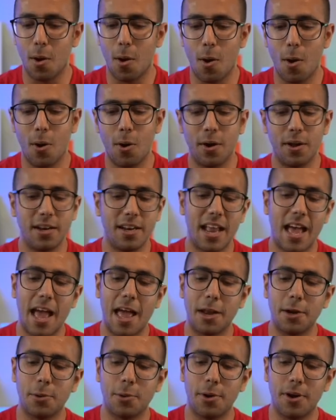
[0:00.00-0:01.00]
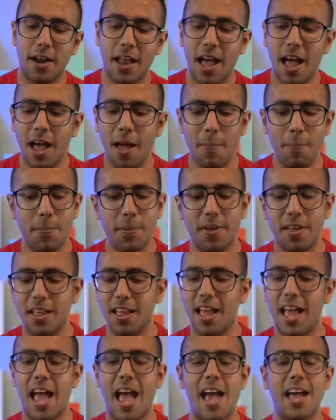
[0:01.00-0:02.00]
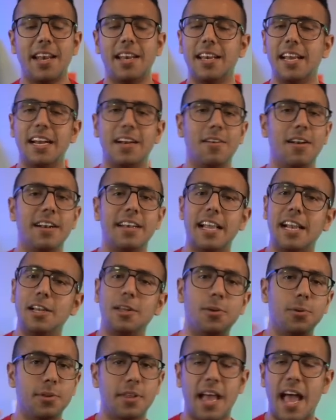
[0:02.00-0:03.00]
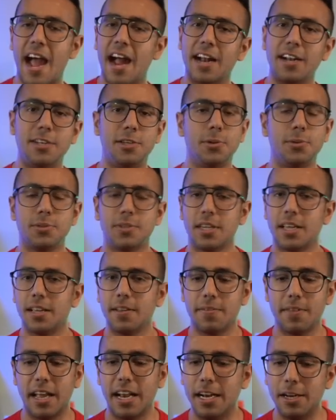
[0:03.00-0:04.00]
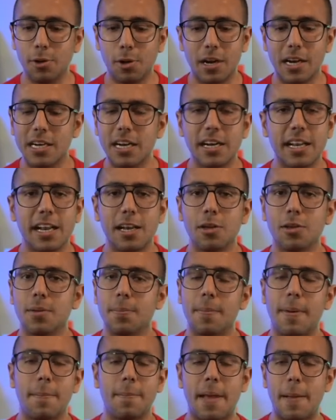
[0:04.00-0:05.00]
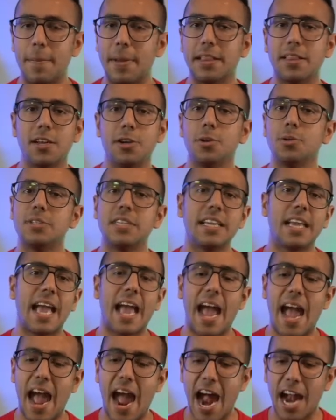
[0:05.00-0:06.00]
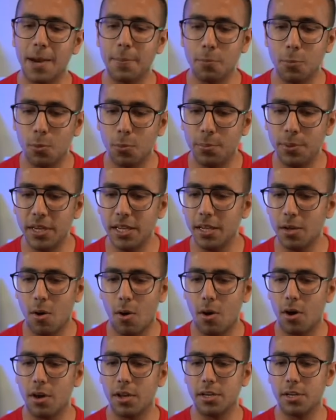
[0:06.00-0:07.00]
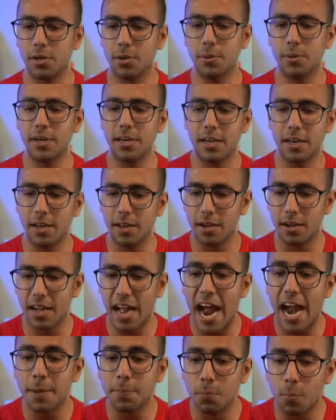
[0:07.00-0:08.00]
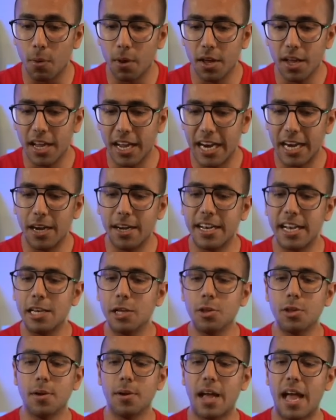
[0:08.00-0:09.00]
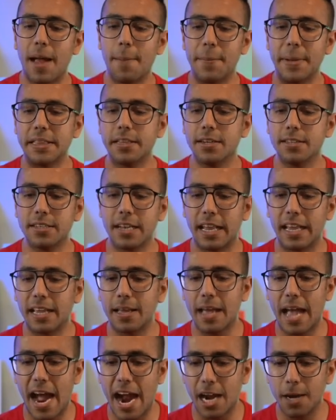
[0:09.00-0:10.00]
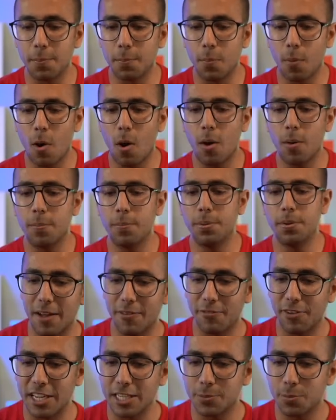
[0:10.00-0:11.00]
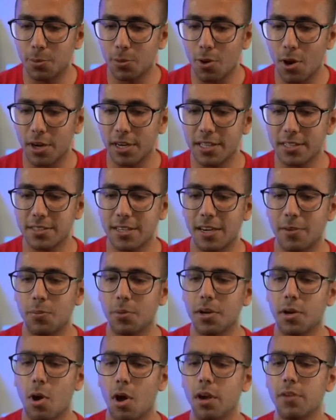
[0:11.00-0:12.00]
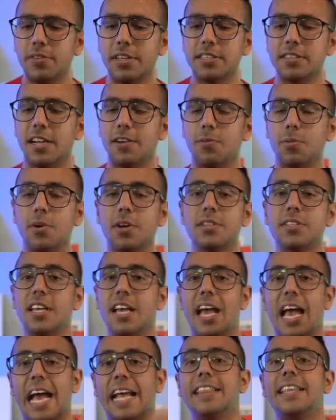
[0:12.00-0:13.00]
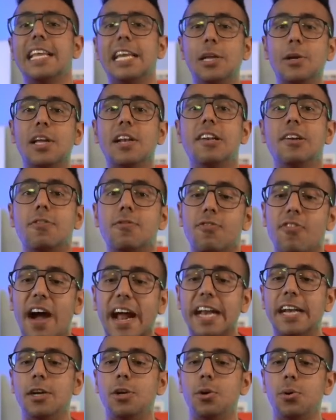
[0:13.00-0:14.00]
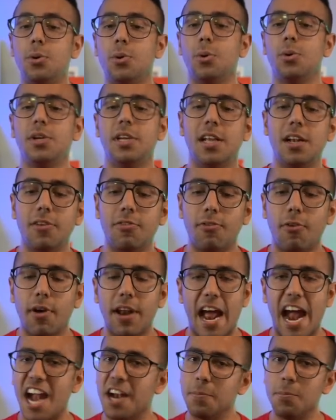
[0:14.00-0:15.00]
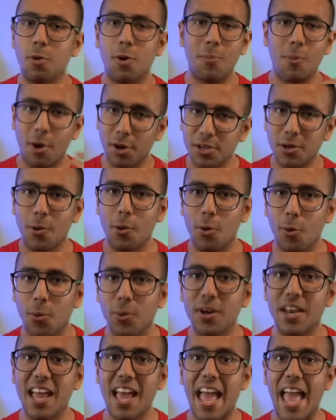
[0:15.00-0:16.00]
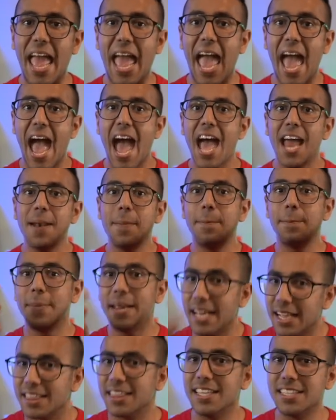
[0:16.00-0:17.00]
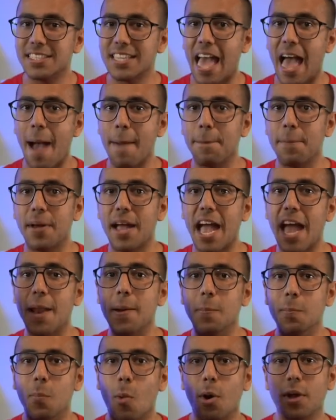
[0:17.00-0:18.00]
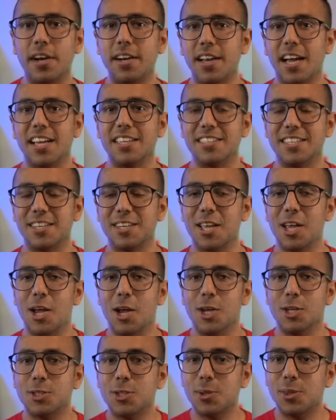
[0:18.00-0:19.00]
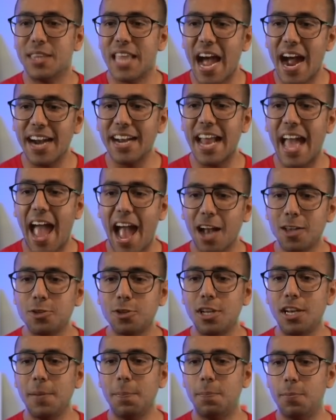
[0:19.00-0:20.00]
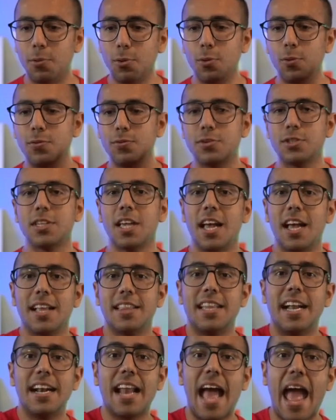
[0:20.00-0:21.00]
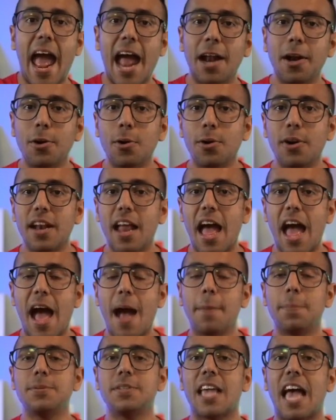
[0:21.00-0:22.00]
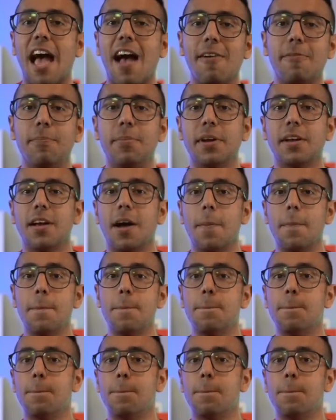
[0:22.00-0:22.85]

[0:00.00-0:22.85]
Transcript: on Android app and it'll tell you the ad using, it'll, it'll tell you the method using add mobi or you know it uh, add mo- it'll tell you the methods like AdMob facebook audience network all of these networks and then you can find tutorial for AdMob on your own and make this app and monetize it so that actually proves that android apps have become